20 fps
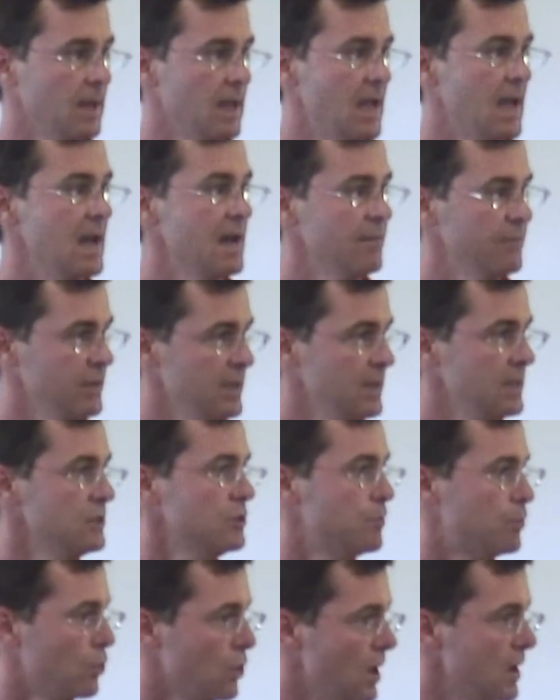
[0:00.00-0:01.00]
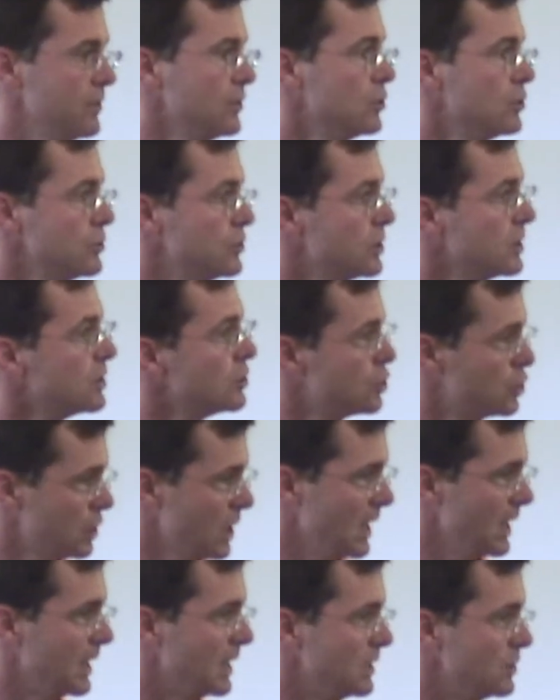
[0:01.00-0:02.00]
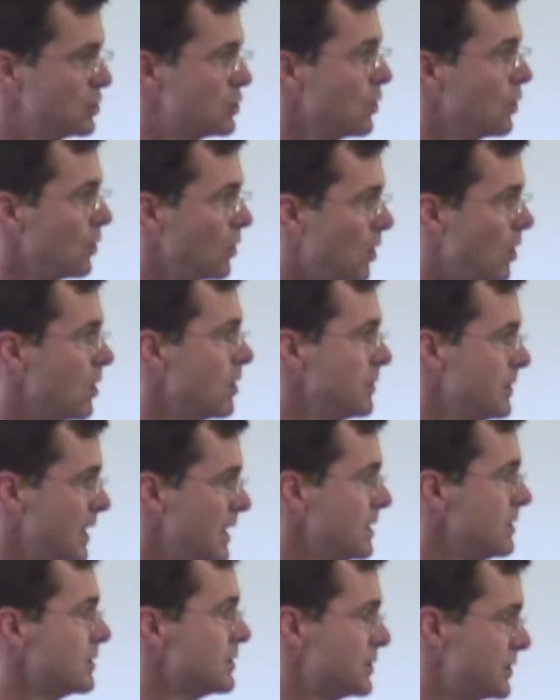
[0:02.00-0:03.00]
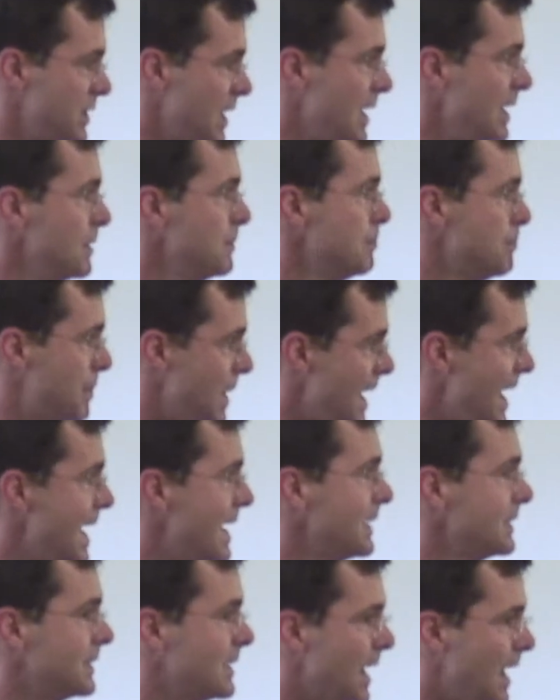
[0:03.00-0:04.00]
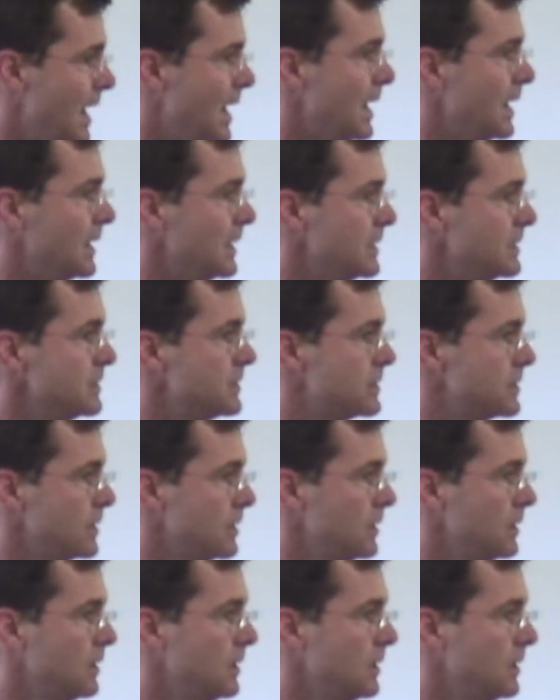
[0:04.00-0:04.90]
Have his brothers changed, or are they the same bad guys